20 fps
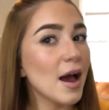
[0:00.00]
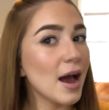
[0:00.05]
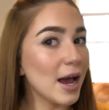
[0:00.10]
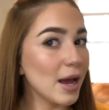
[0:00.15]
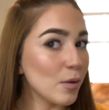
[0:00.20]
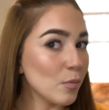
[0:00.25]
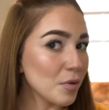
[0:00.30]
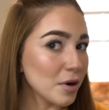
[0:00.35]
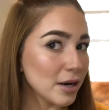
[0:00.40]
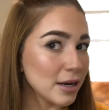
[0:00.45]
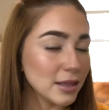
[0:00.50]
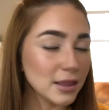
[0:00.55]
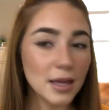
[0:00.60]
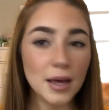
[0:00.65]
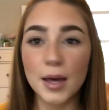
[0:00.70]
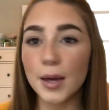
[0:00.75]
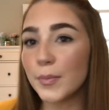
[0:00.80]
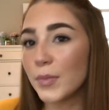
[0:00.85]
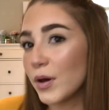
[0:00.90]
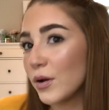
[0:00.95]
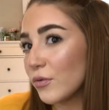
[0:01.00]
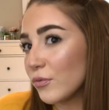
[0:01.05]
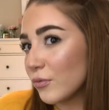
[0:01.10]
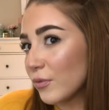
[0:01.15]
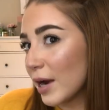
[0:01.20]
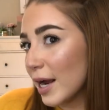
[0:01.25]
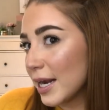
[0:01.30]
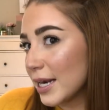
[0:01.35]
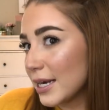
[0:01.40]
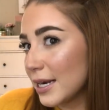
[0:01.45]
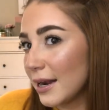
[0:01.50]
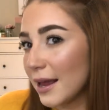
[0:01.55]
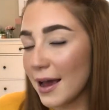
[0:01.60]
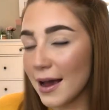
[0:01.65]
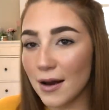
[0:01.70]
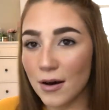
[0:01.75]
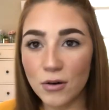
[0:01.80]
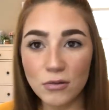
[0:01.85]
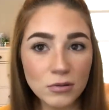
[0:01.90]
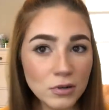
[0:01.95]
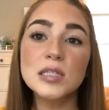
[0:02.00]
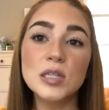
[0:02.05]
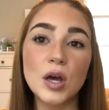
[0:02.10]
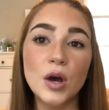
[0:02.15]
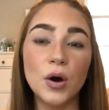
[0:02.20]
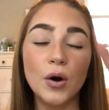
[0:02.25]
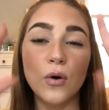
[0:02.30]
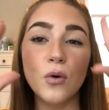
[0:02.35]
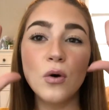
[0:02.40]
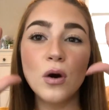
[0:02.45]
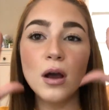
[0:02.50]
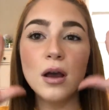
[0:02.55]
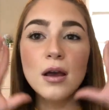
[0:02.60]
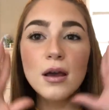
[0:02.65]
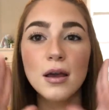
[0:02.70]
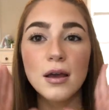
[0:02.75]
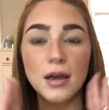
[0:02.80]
I am wearing them right now. So